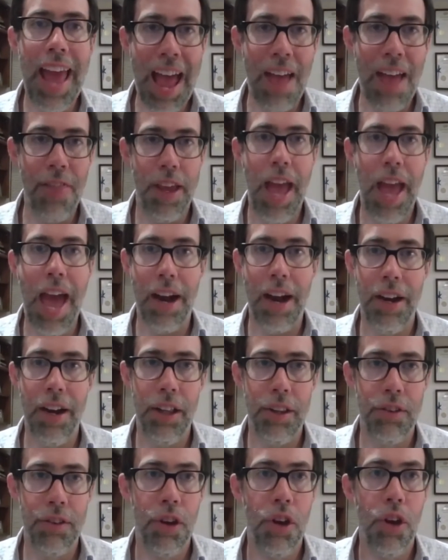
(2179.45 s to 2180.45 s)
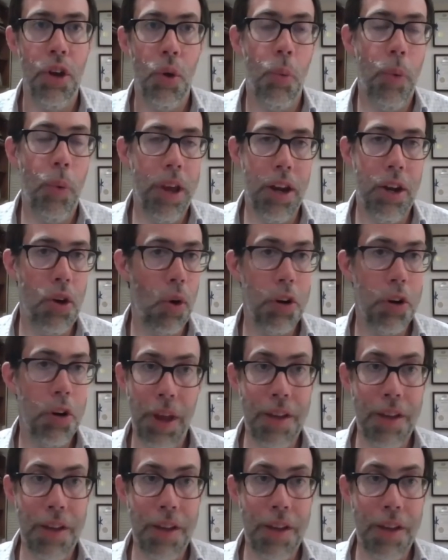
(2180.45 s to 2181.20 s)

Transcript: and the candidates we endorse.